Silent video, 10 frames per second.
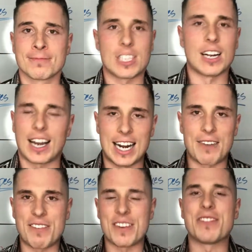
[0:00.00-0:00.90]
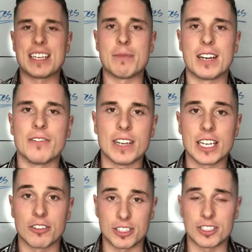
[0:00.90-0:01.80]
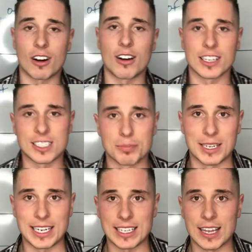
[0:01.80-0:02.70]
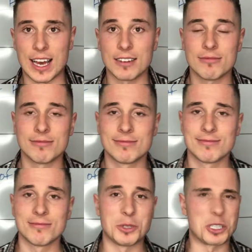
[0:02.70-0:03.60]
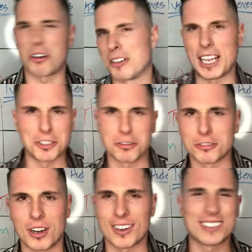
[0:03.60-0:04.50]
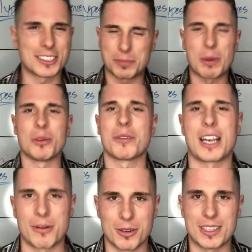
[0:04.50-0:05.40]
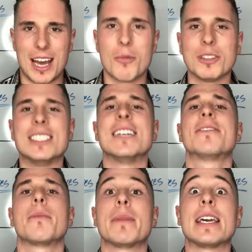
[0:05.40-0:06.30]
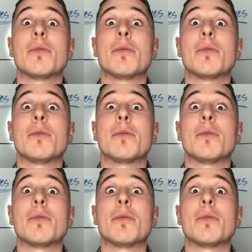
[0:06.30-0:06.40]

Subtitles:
You're not going to have a 15-minute video to start explaining that with your credentials and all this, because people don't care about that. What's in it for me?